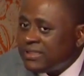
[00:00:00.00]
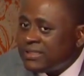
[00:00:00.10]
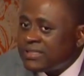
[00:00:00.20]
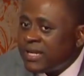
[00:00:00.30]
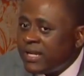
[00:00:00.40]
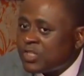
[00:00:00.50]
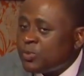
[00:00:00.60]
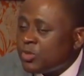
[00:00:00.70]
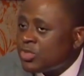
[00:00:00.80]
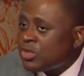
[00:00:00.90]

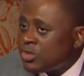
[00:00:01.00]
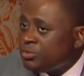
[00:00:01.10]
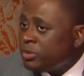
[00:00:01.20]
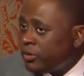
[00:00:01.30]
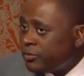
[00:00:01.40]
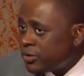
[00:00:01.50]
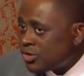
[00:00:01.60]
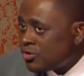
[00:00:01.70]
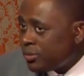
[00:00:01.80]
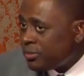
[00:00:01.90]
is exposure to
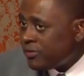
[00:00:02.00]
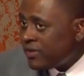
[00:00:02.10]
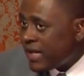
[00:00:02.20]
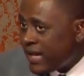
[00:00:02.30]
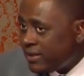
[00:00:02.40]
blunt force trauma of